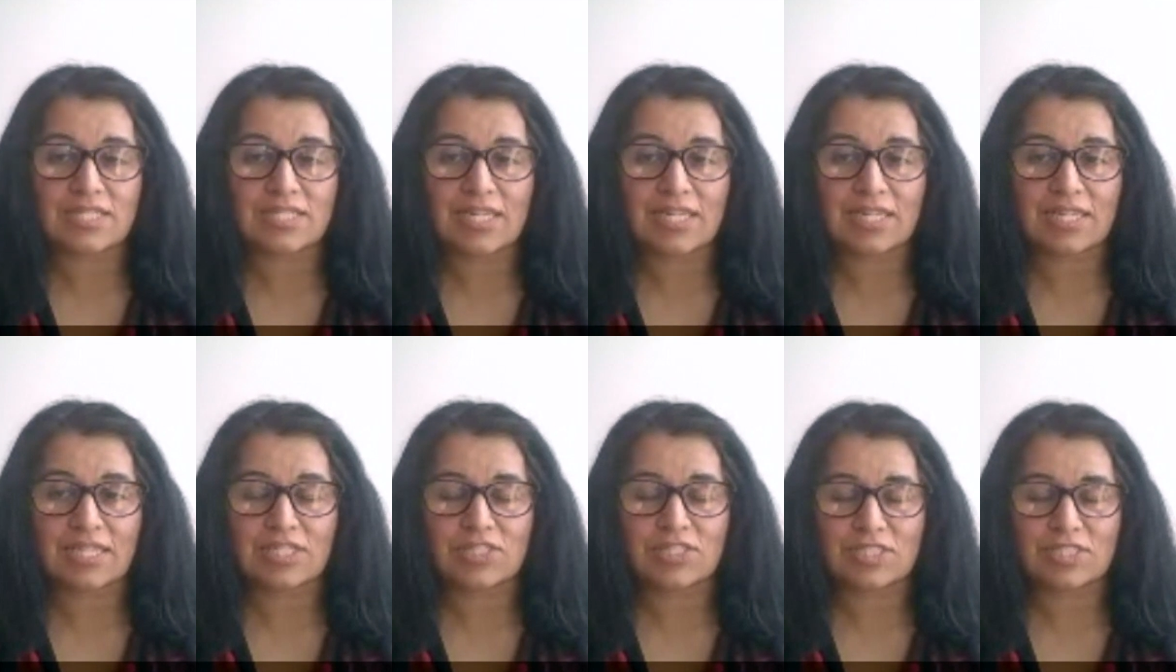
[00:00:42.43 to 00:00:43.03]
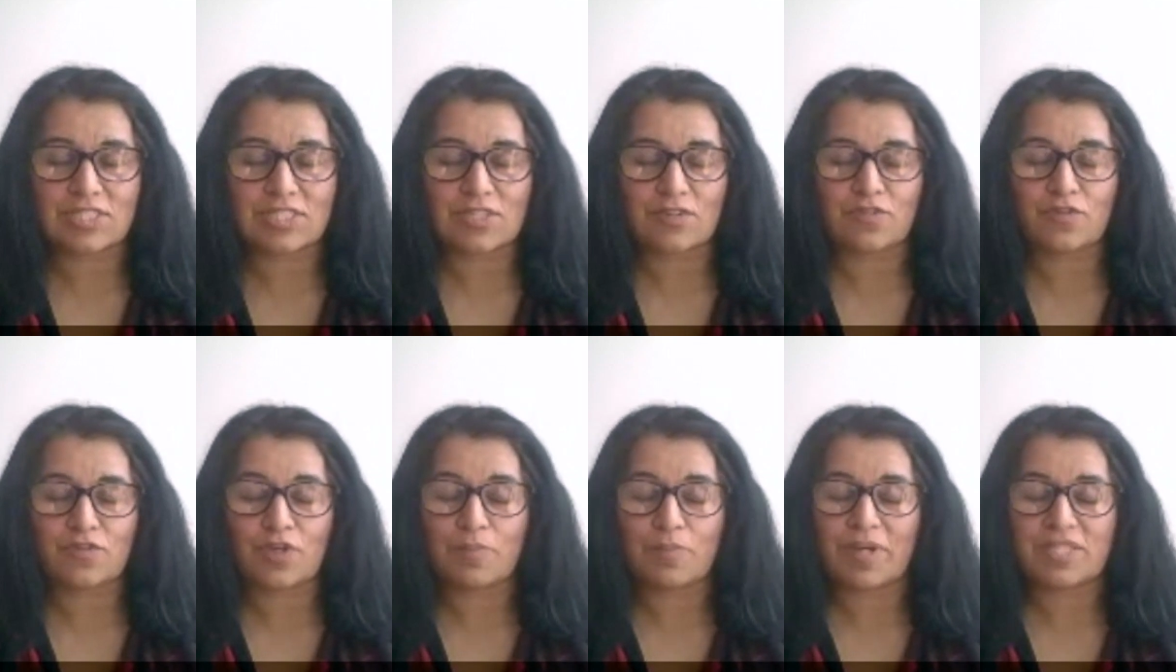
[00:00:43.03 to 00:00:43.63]
interlinkages
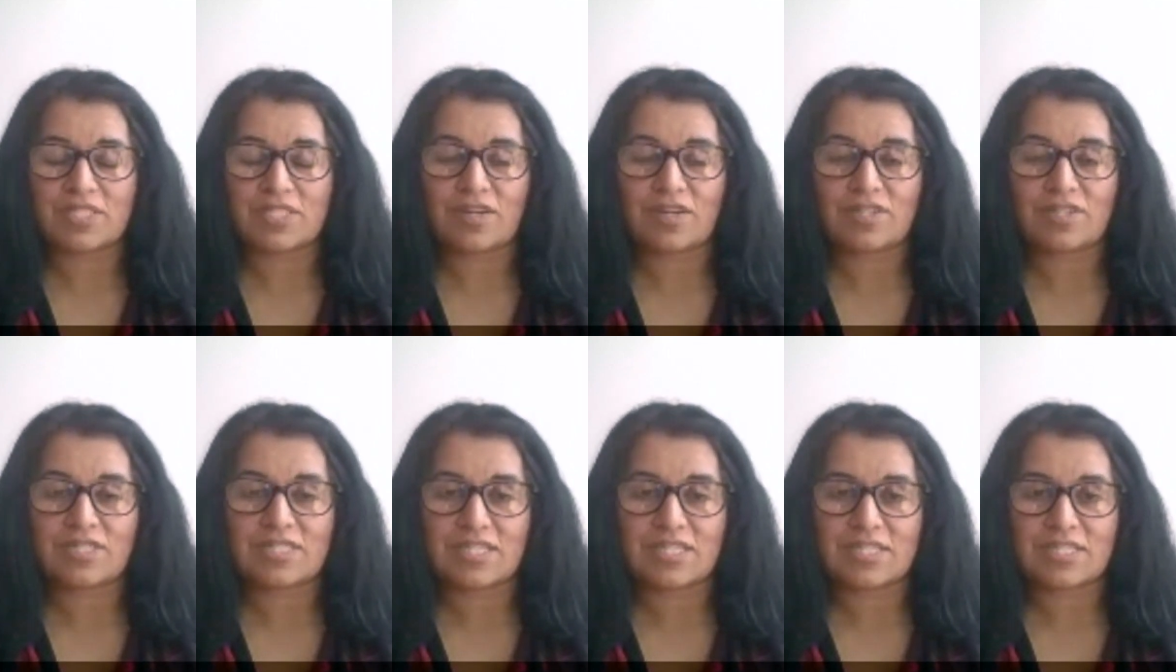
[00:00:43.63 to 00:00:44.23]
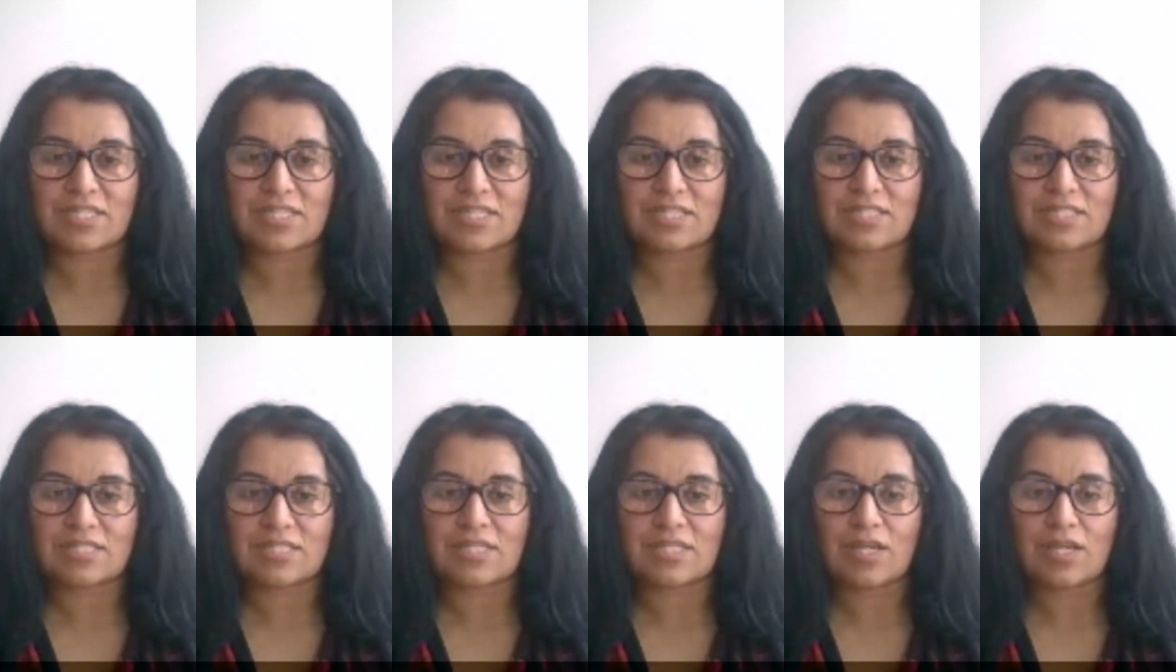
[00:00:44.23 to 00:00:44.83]
of humanitarian
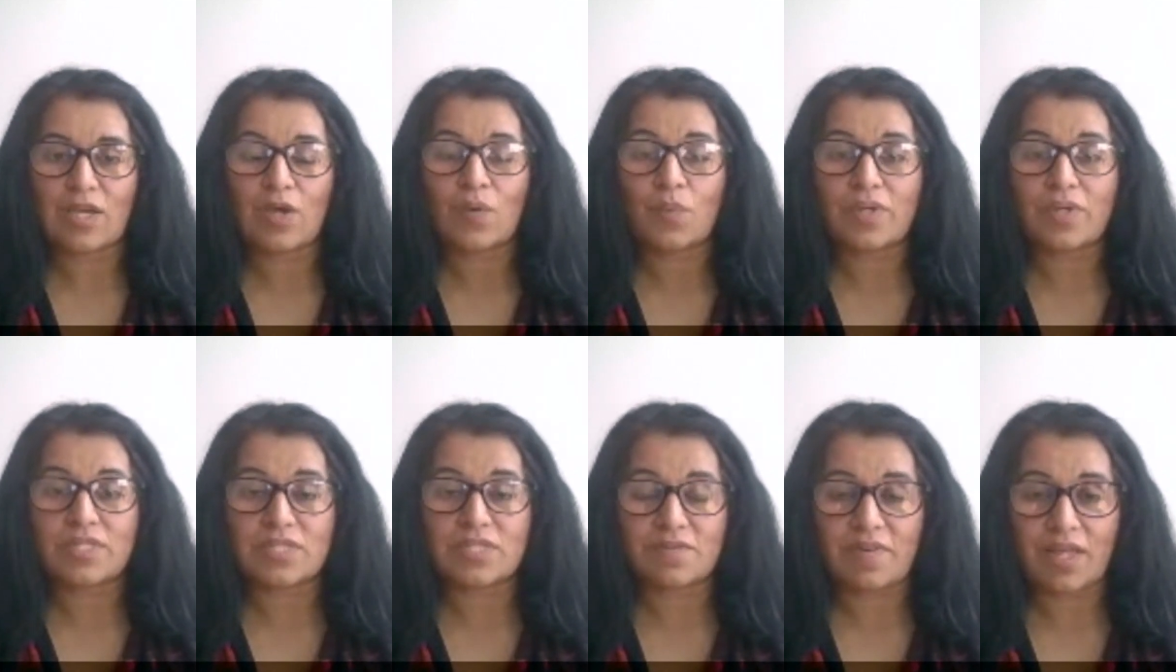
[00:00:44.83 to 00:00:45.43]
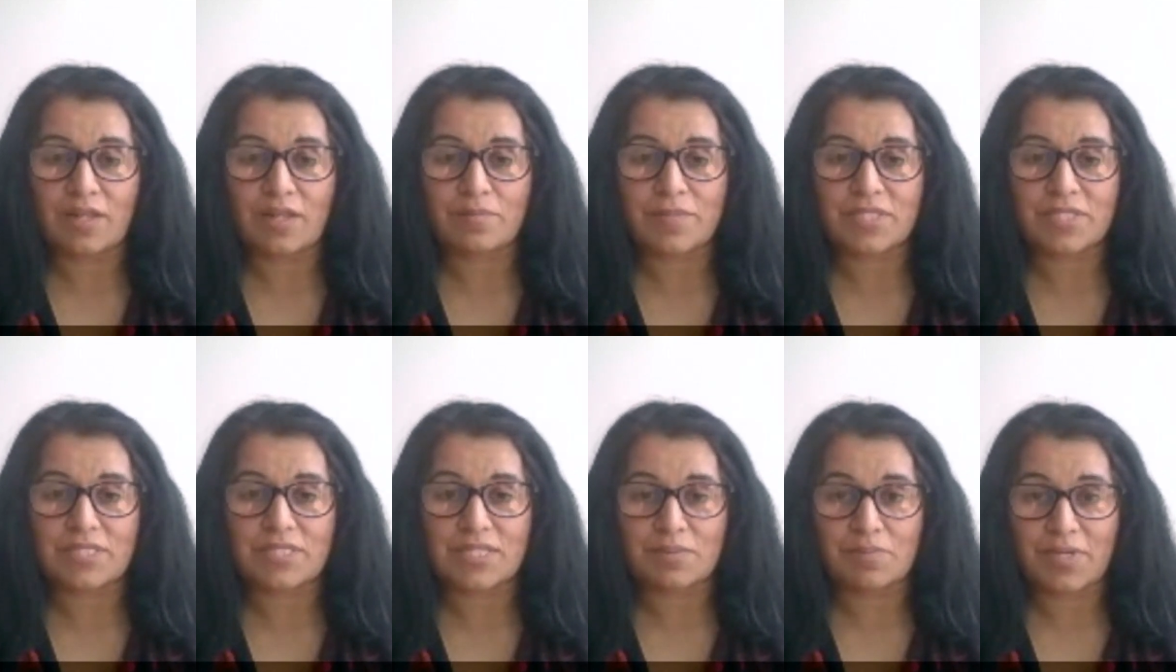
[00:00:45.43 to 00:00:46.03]
assistance with
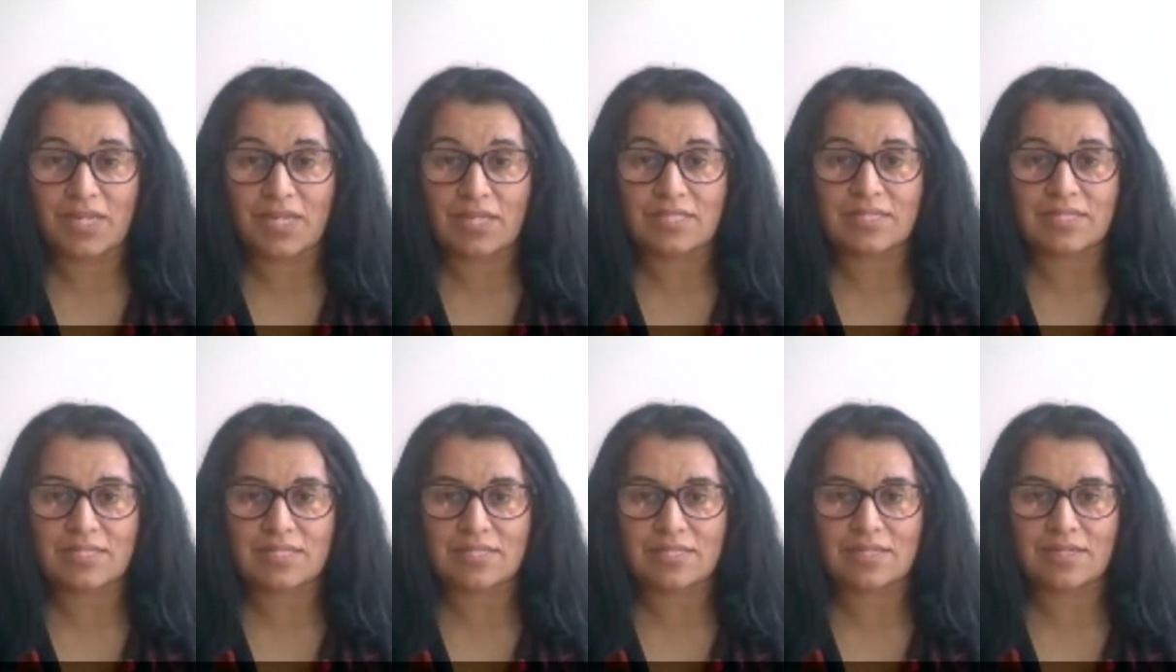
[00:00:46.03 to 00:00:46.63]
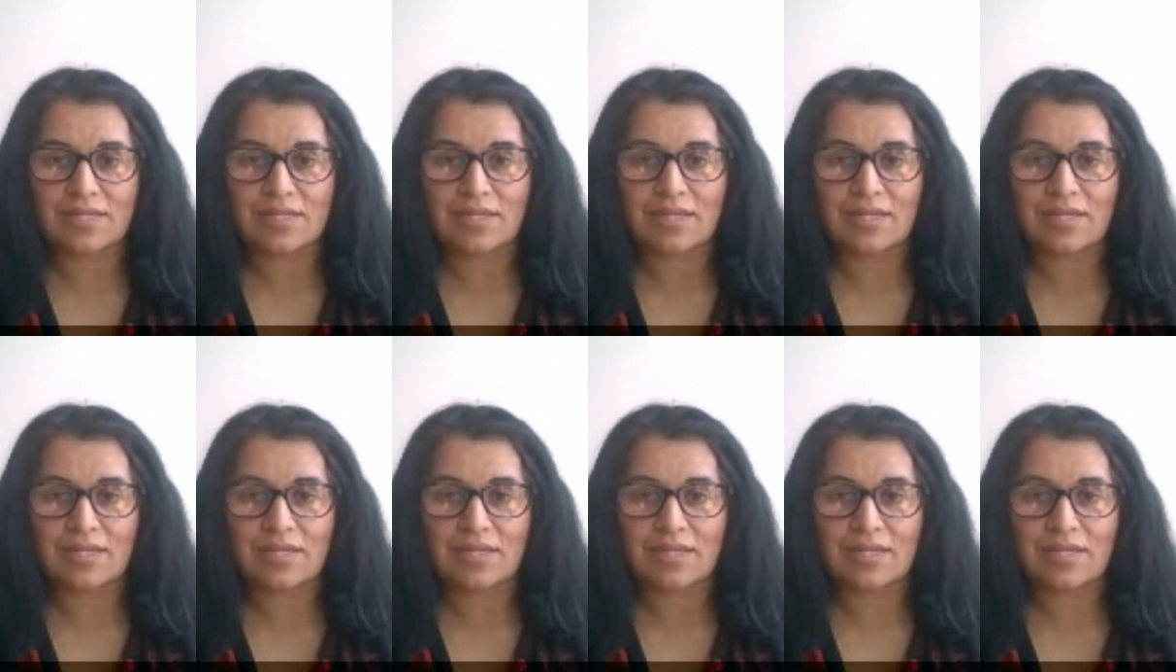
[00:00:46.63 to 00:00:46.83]
development and peace.